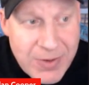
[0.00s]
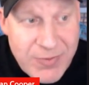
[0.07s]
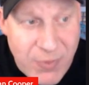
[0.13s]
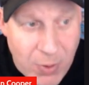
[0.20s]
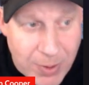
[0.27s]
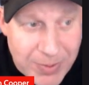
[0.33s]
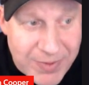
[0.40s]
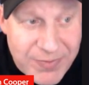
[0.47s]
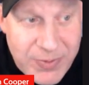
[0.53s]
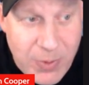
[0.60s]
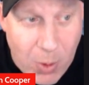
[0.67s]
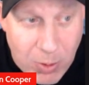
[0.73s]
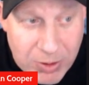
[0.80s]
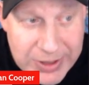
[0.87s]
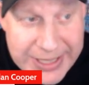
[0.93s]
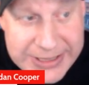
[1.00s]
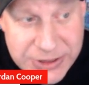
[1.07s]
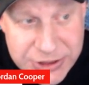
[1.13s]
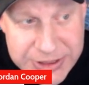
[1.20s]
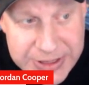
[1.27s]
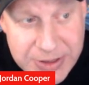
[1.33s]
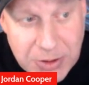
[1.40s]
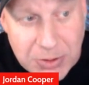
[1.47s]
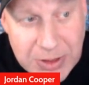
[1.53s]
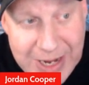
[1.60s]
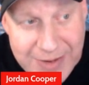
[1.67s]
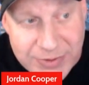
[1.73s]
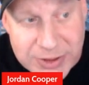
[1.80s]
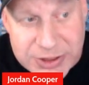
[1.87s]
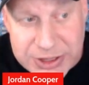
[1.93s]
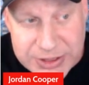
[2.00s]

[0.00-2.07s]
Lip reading: form of correlation or leverage